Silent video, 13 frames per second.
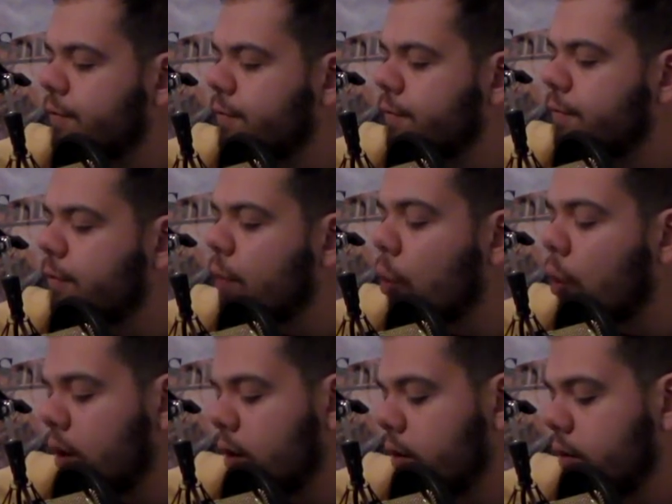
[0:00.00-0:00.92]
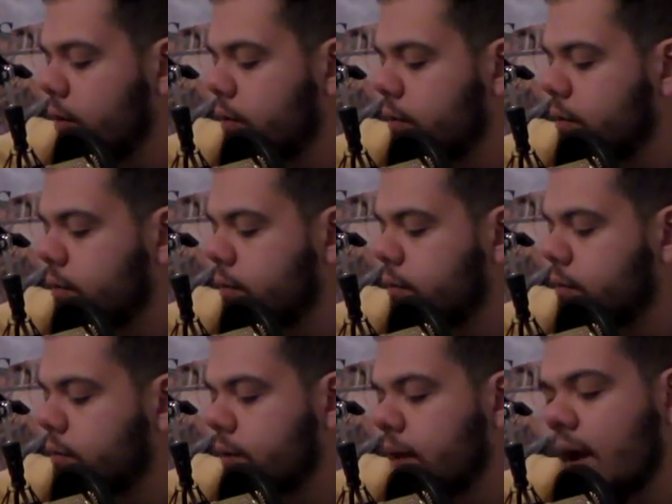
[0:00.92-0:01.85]
4.
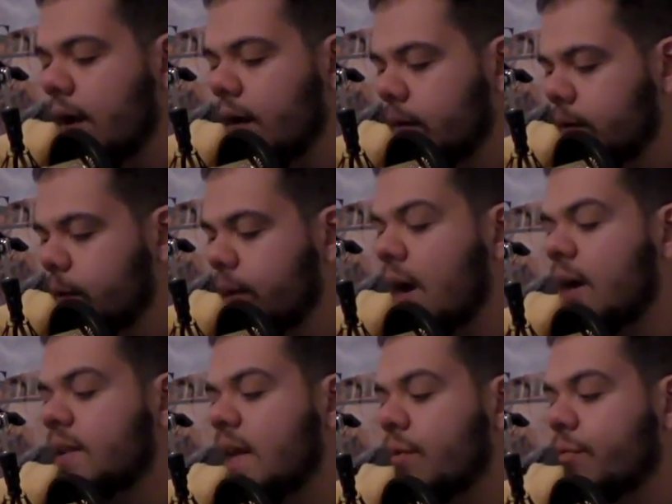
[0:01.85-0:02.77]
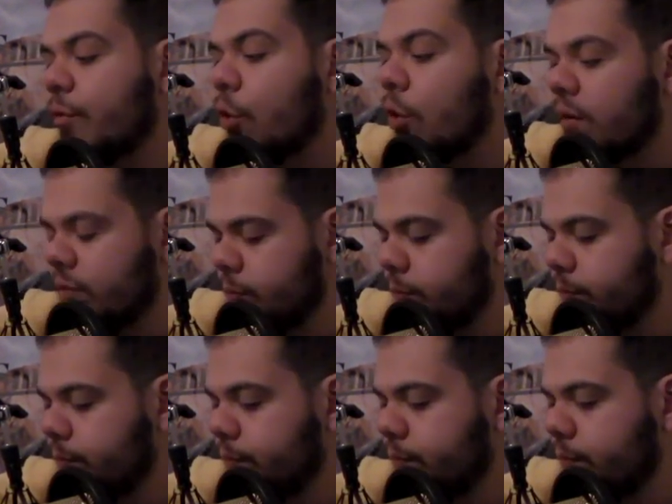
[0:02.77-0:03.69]
Yeah, we knocked out 4 of them.
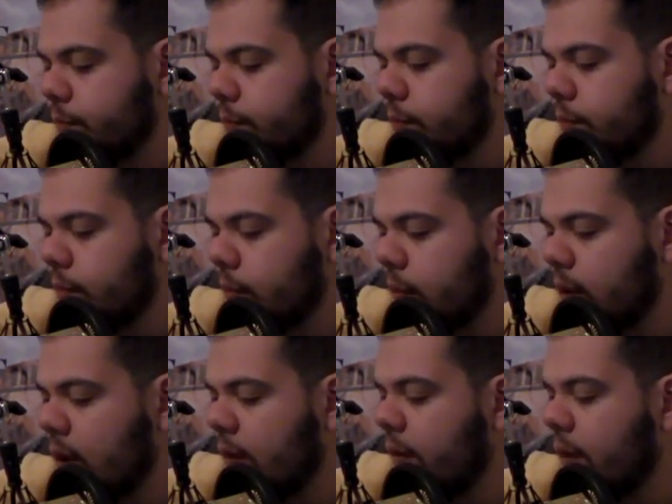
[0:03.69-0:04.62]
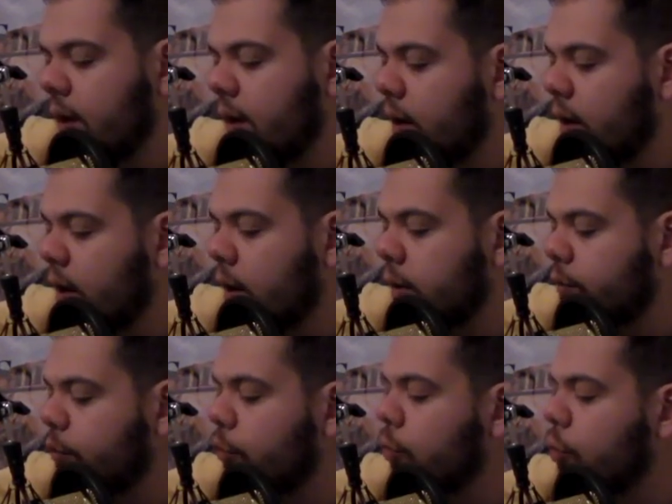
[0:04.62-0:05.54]
And then
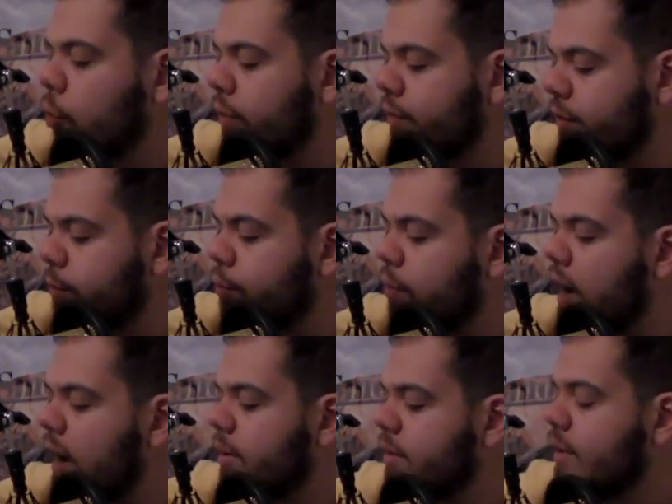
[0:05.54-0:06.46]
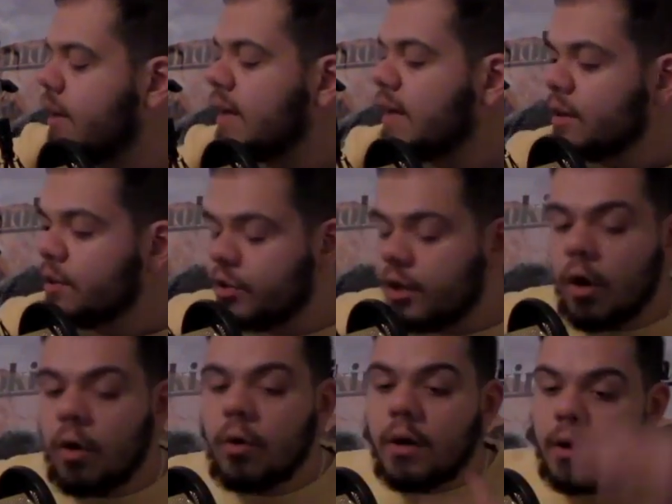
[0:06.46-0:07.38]
2 with some promise.
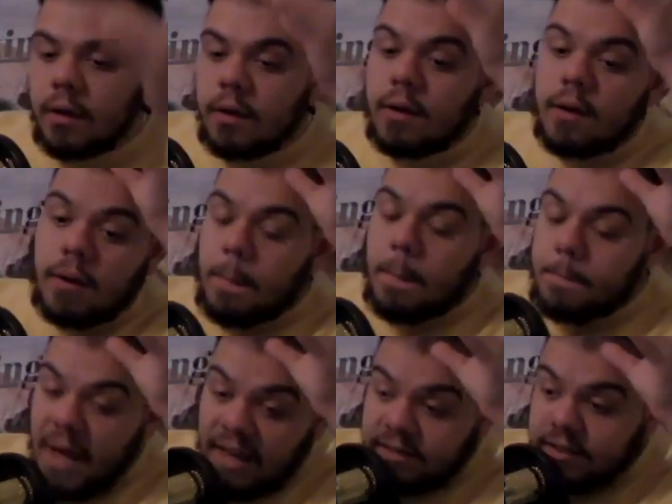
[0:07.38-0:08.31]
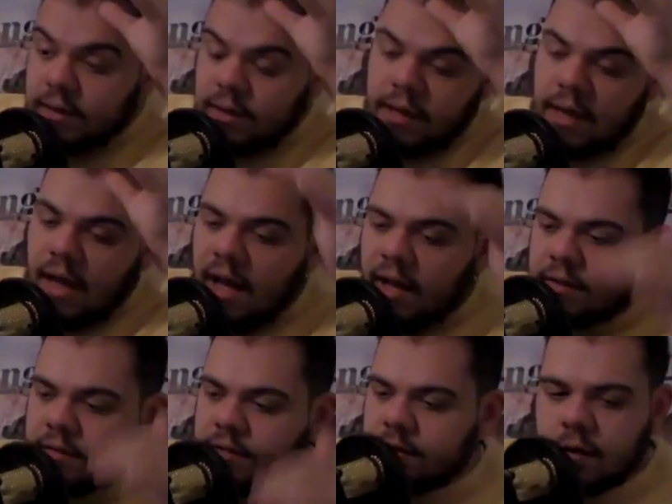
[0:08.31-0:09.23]
So basically,
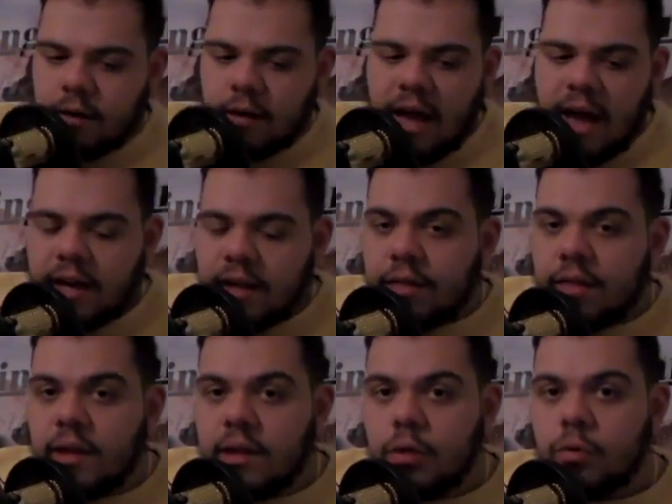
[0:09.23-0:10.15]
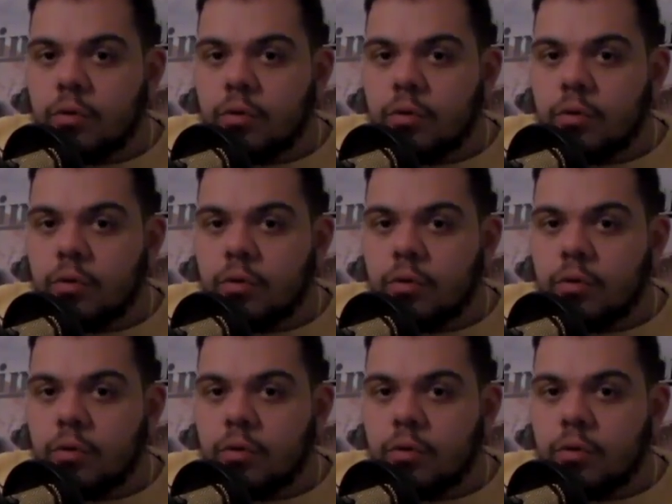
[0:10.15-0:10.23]
guys, anything you